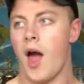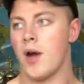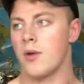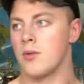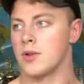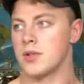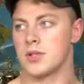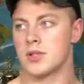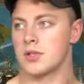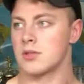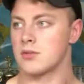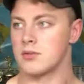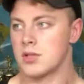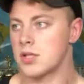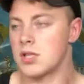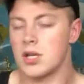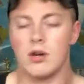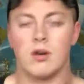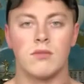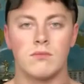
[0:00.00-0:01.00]
I was
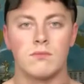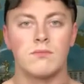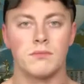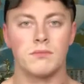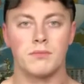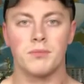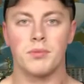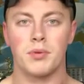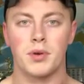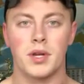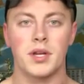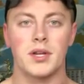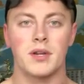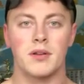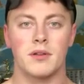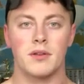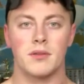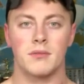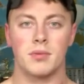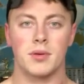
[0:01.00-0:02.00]
still
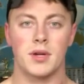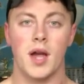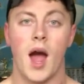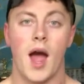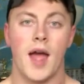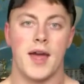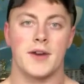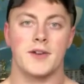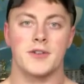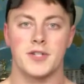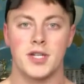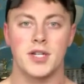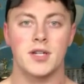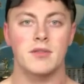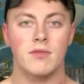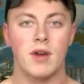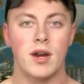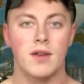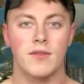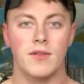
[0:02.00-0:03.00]
pretty, pretty high
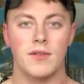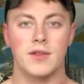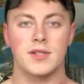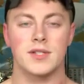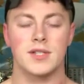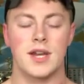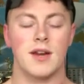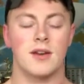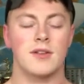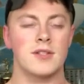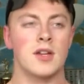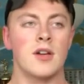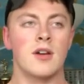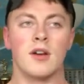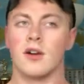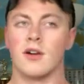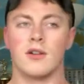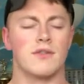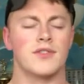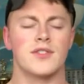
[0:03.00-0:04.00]
energy, ready for the stairs,
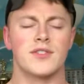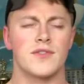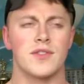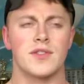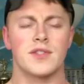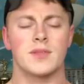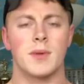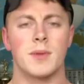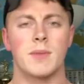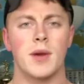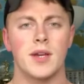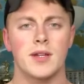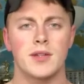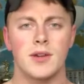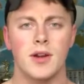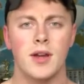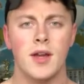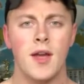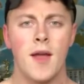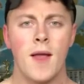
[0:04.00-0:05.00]
or for the spin bike,
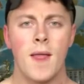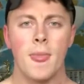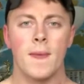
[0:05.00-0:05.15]
sorry.